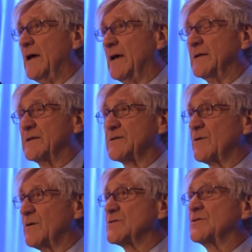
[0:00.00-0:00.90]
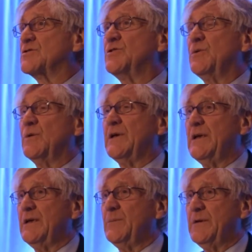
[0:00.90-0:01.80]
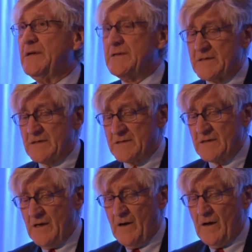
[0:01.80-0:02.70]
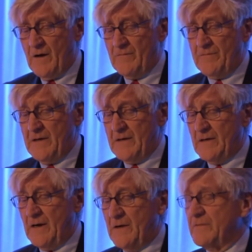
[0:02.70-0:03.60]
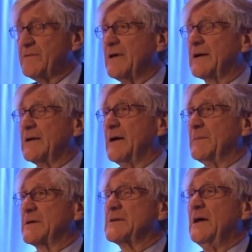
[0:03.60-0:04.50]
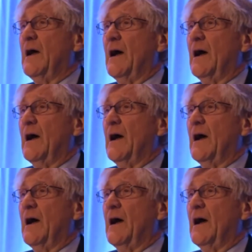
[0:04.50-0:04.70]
And so those are two key pieces of the, uh, of the economics.